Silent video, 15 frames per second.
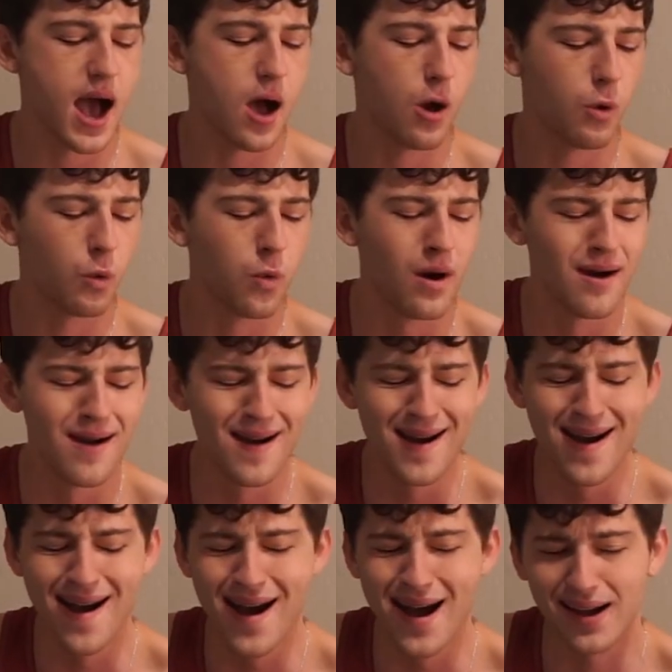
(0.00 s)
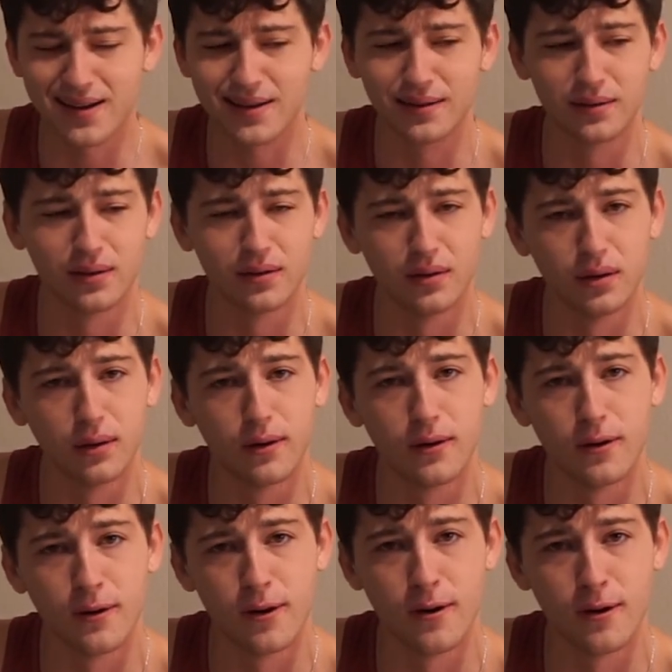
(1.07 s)
walk
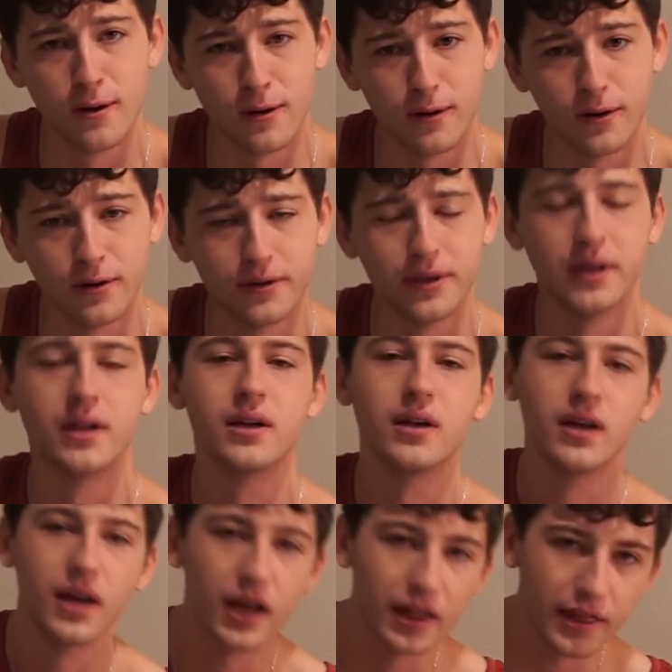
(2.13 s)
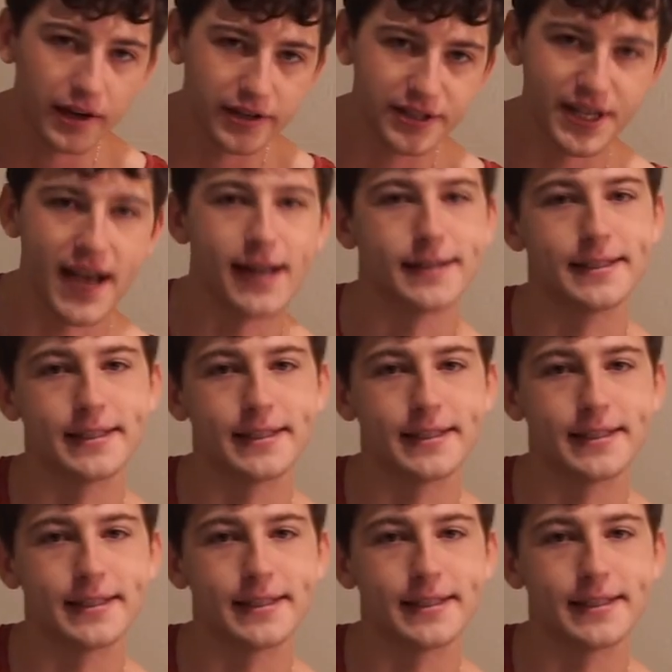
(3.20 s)
alone. And there's that C.